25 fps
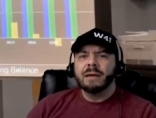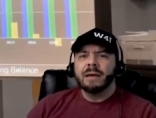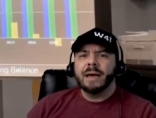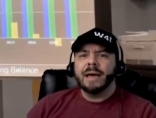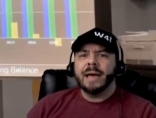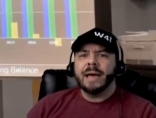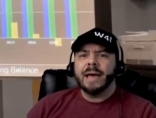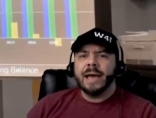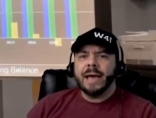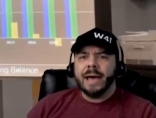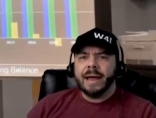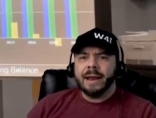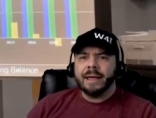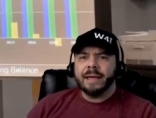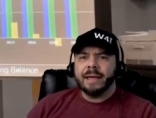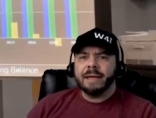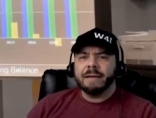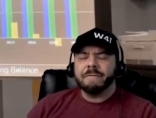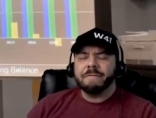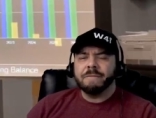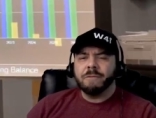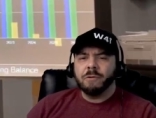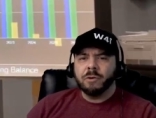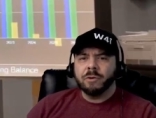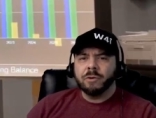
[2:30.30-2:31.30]
at a
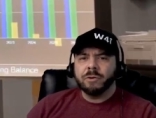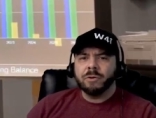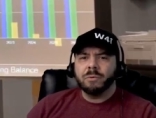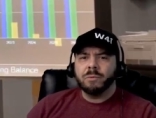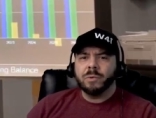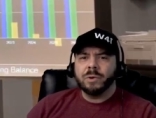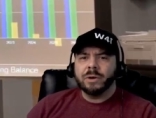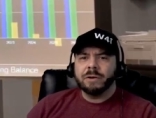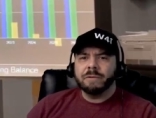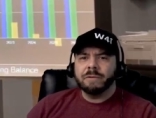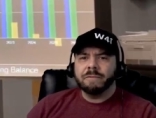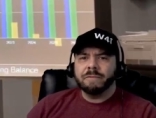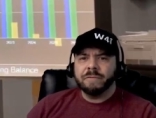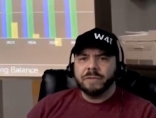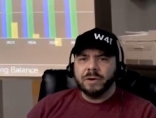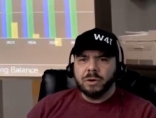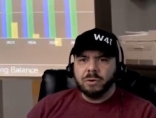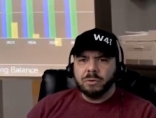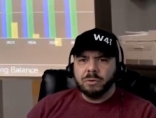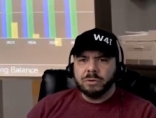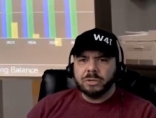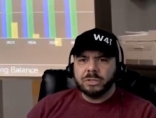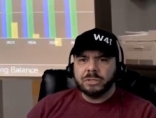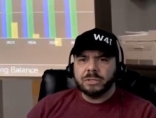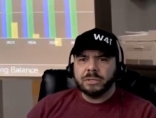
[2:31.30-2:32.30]
4-1
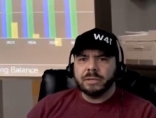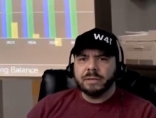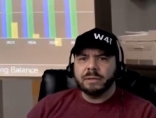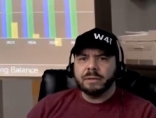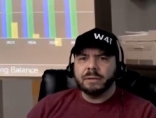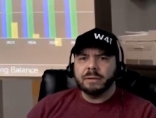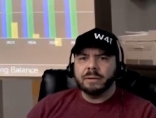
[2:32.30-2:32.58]
vote,